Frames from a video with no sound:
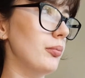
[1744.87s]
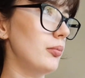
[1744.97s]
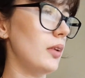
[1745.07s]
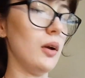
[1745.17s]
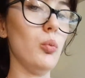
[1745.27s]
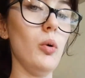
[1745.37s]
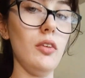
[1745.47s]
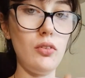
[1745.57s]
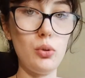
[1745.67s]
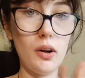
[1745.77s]
like
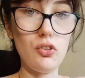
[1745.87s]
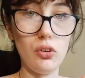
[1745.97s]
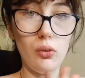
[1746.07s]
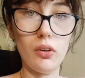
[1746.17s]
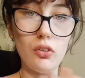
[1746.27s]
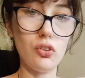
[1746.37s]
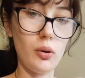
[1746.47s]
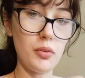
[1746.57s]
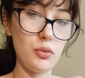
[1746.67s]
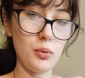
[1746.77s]
ones to actually go on the
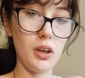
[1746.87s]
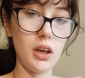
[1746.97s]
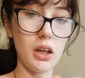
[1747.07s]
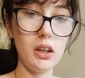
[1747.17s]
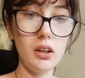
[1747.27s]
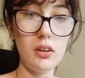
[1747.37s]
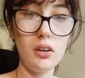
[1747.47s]
shop this weekend.